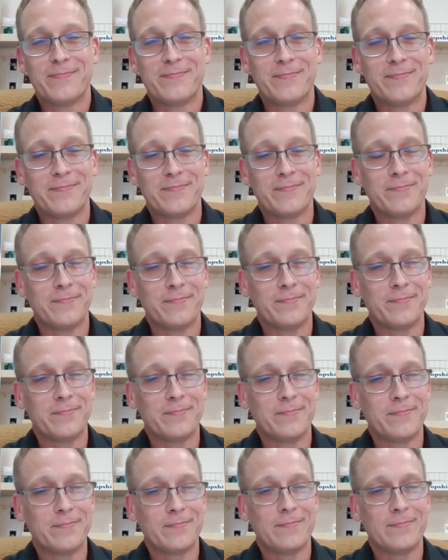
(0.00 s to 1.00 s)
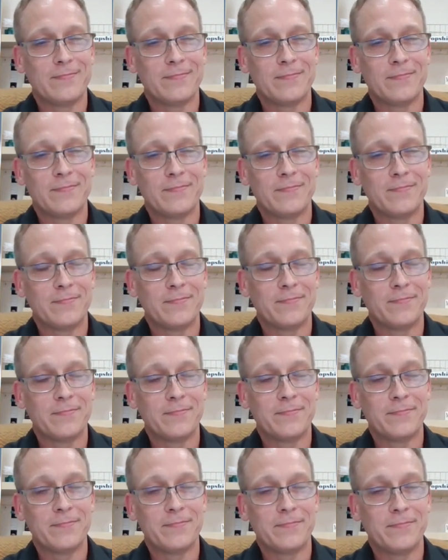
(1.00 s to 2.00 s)

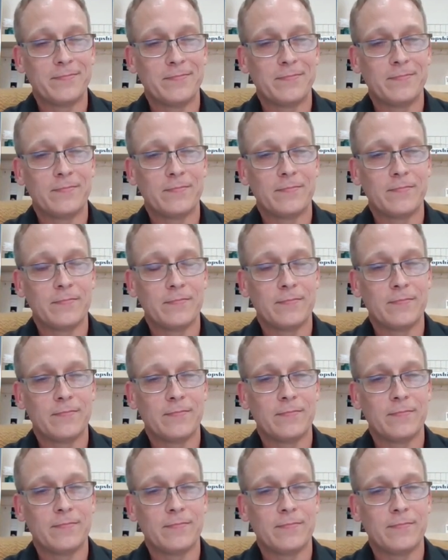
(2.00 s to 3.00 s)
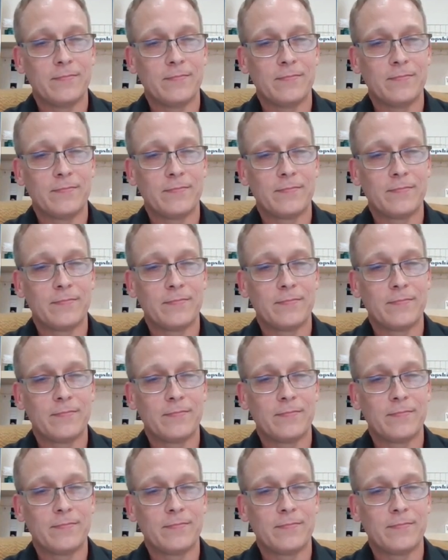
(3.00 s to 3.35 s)
The person shown says nothing.